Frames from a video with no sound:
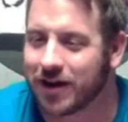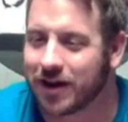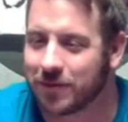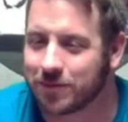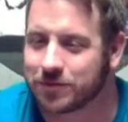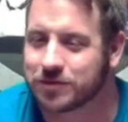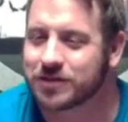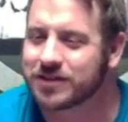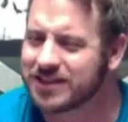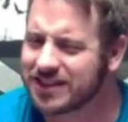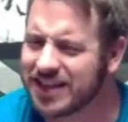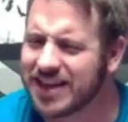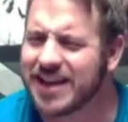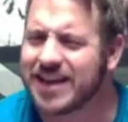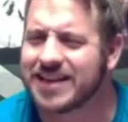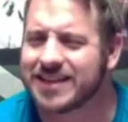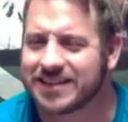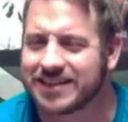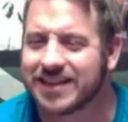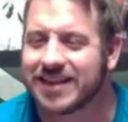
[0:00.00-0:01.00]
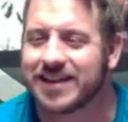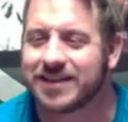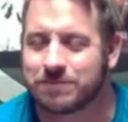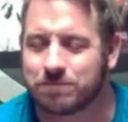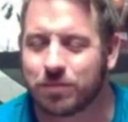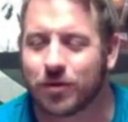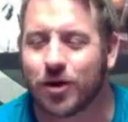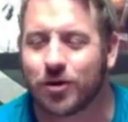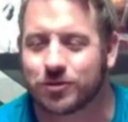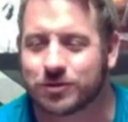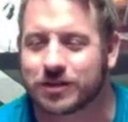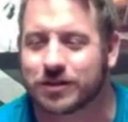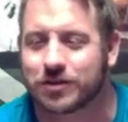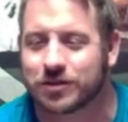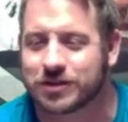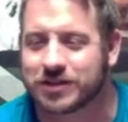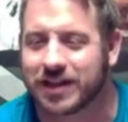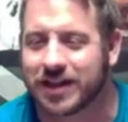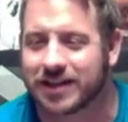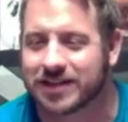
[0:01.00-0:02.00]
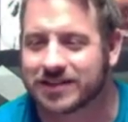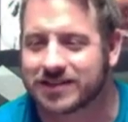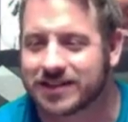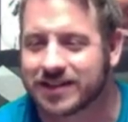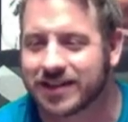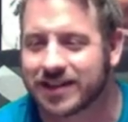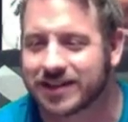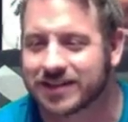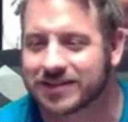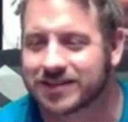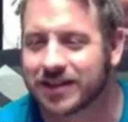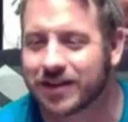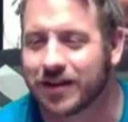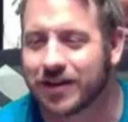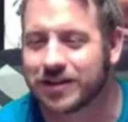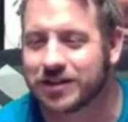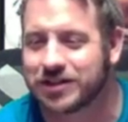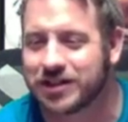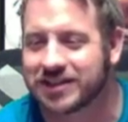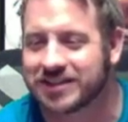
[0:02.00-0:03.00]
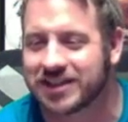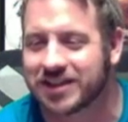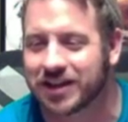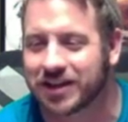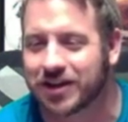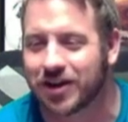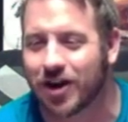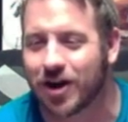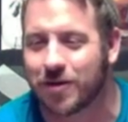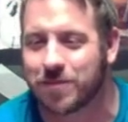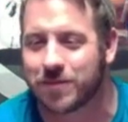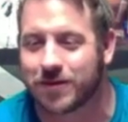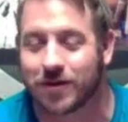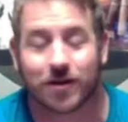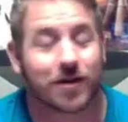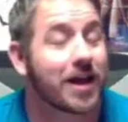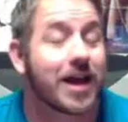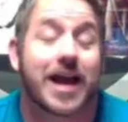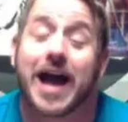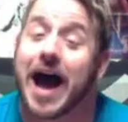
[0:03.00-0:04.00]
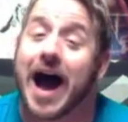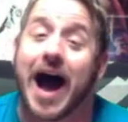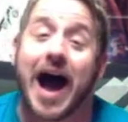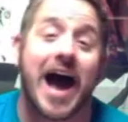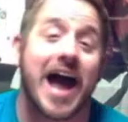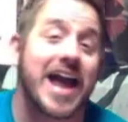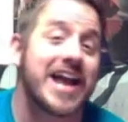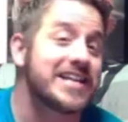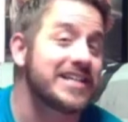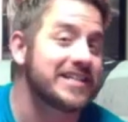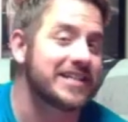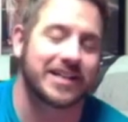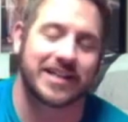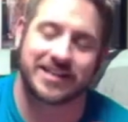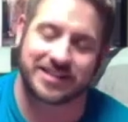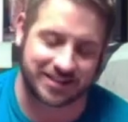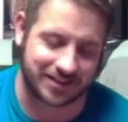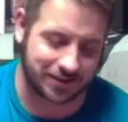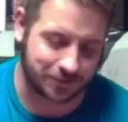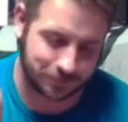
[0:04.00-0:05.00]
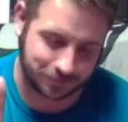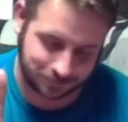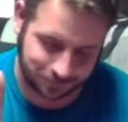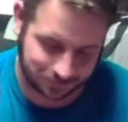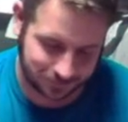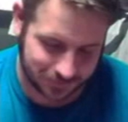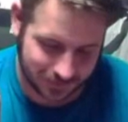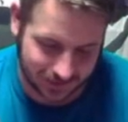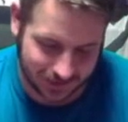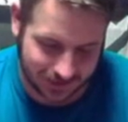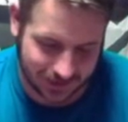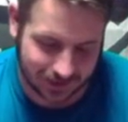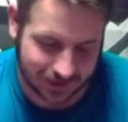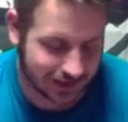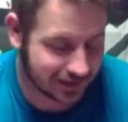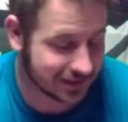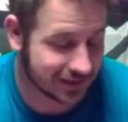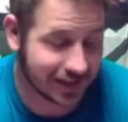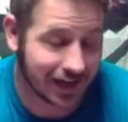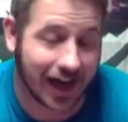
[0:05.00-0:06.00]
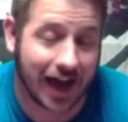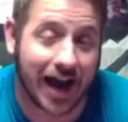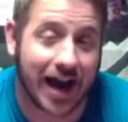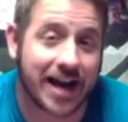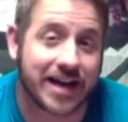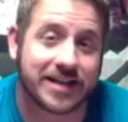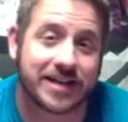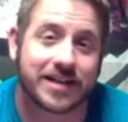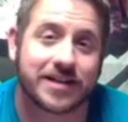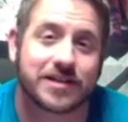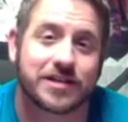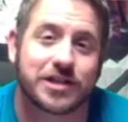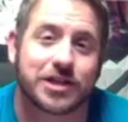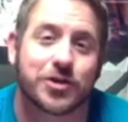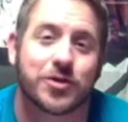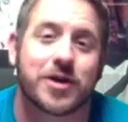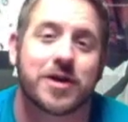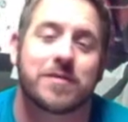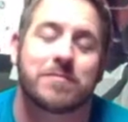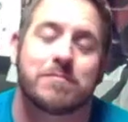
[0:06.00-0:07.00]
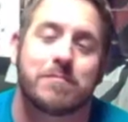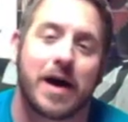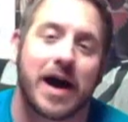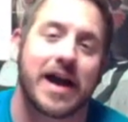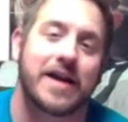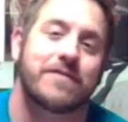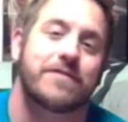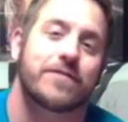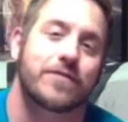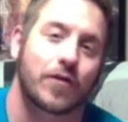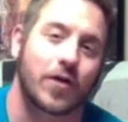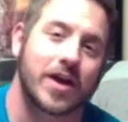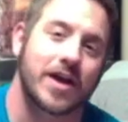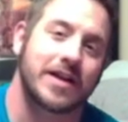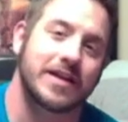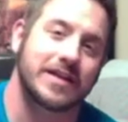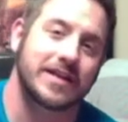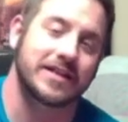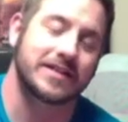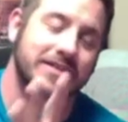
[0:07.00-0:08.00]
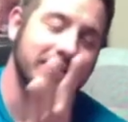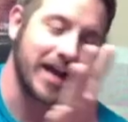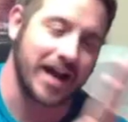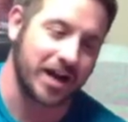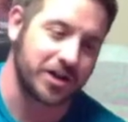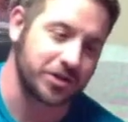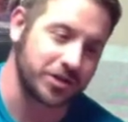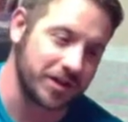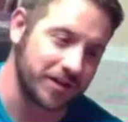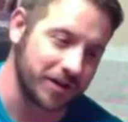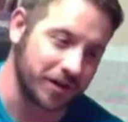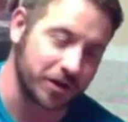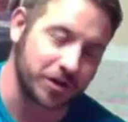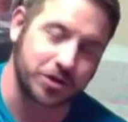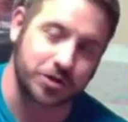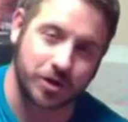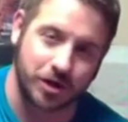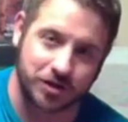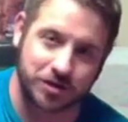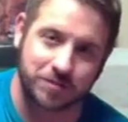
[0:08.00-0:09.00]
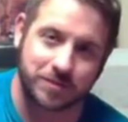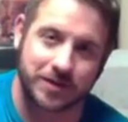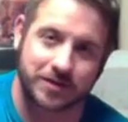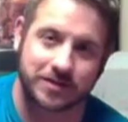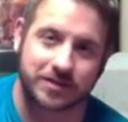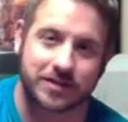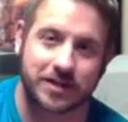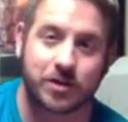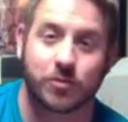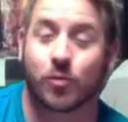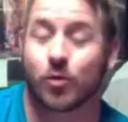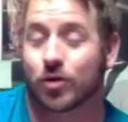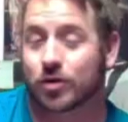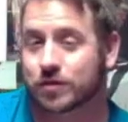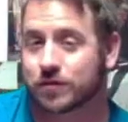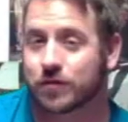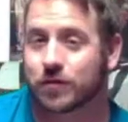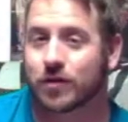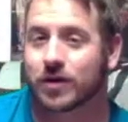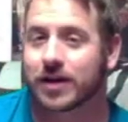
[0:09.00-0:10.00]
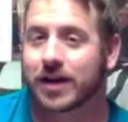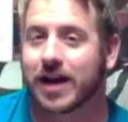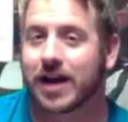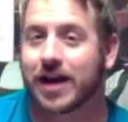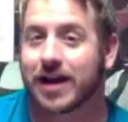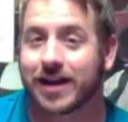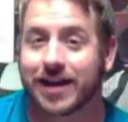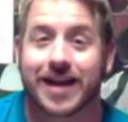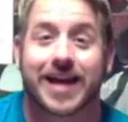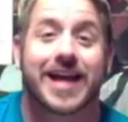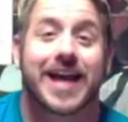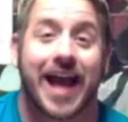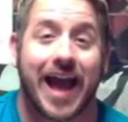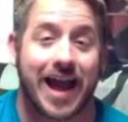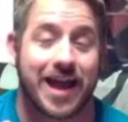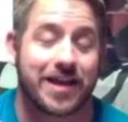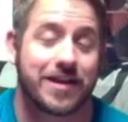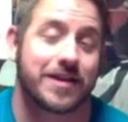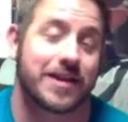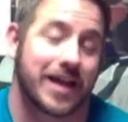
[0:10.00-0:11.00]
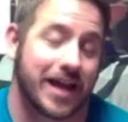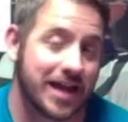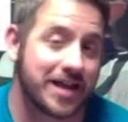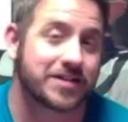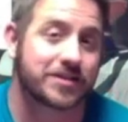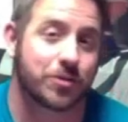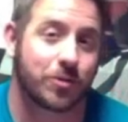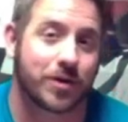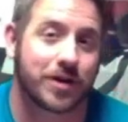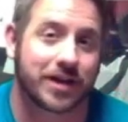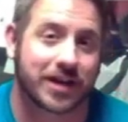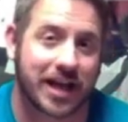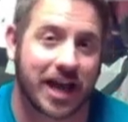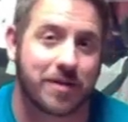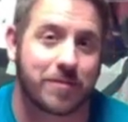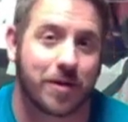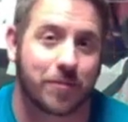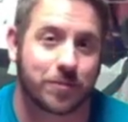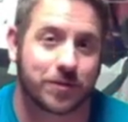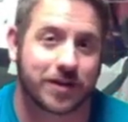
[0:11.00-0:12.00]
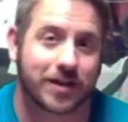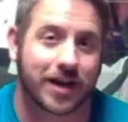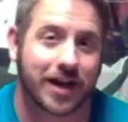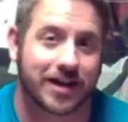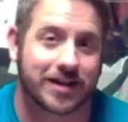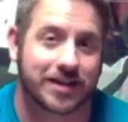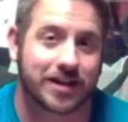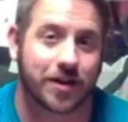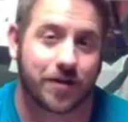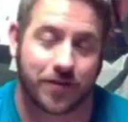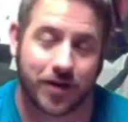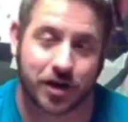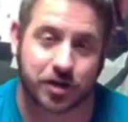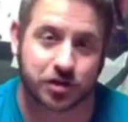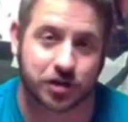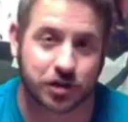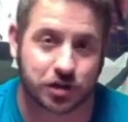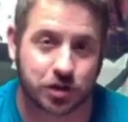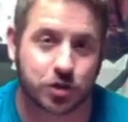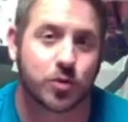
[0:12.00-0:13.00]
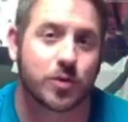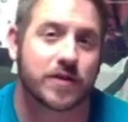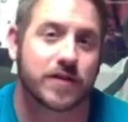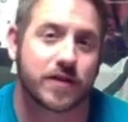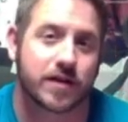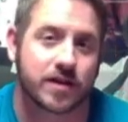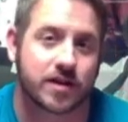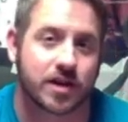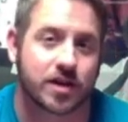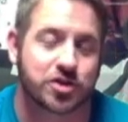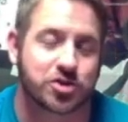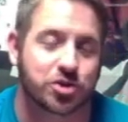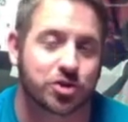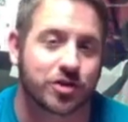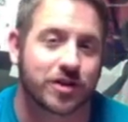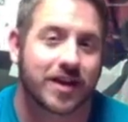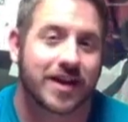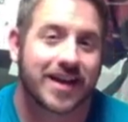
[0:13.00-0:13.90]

Pineapple. See, bros understands things. Jizzy the Carpenter. Listen. I didn't do it. My friend is actually in the construction business. He works for a guy, and he's the one that came up with the idea of actually doing the addition.